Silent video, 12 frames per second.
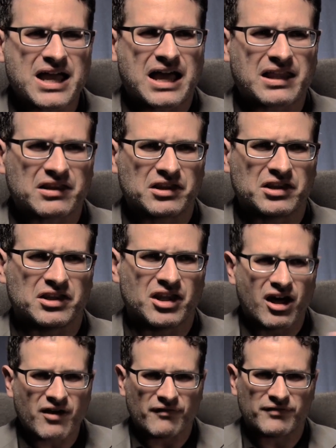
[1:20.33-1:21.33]
not
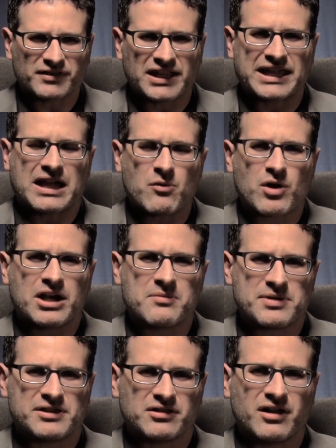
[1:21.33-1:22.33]
loved like I want to
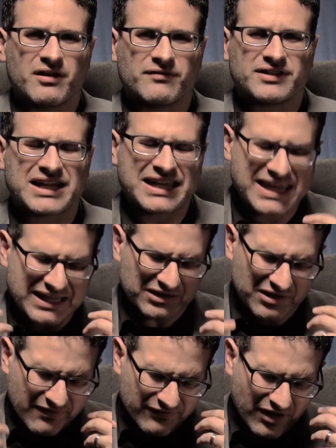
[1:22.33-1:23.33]
be loved, and I can't
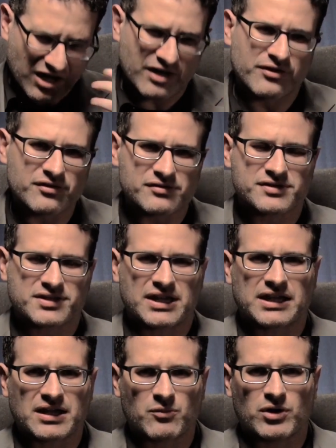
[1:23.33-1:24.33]
love others
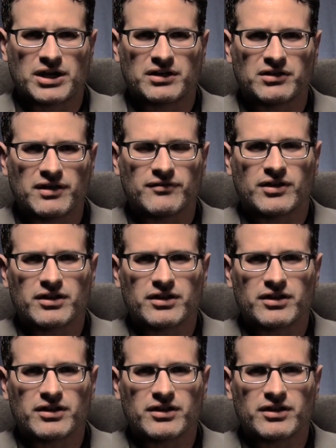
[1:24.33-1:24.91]
like I want to love